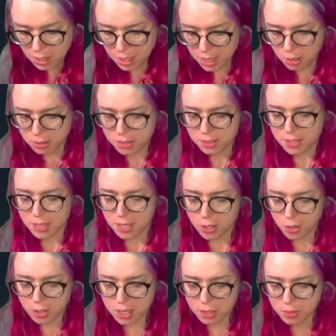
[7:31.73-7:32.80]
I don't know what to tell you.
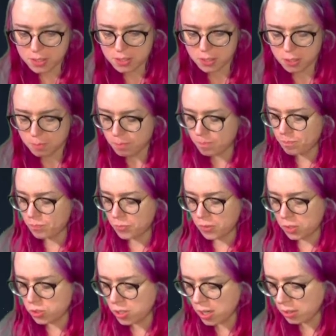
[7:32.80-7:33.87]
Oh, Henry's a good
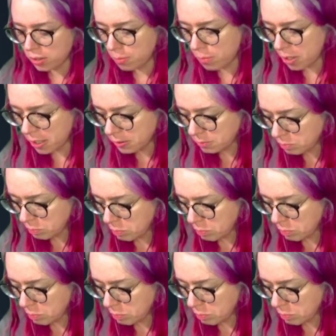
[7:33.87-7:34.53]
chocolate bar.